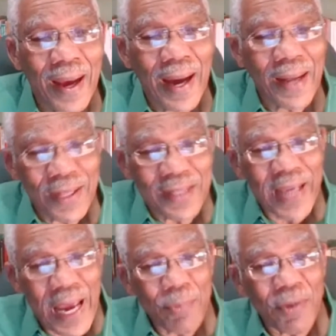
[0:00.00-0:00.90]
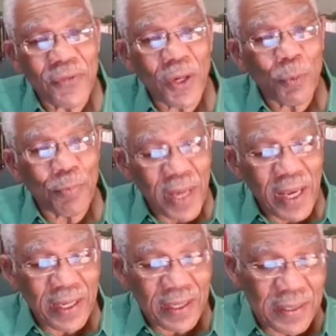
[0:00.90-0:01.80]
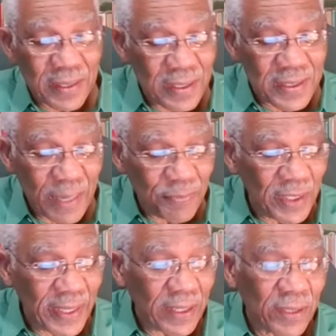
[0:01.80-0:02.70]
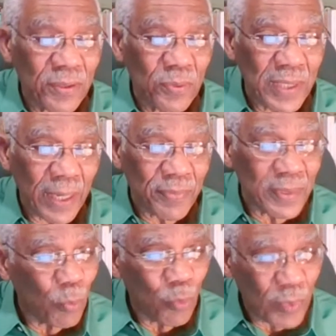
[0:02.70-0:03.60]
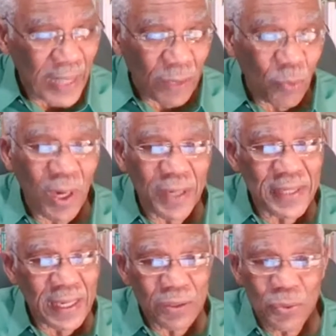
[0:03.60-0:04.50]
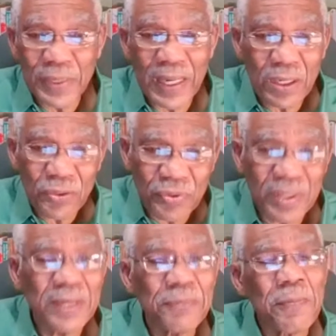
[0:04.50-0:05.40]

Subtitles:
At the time of the outbreak in 1791, 92, 93,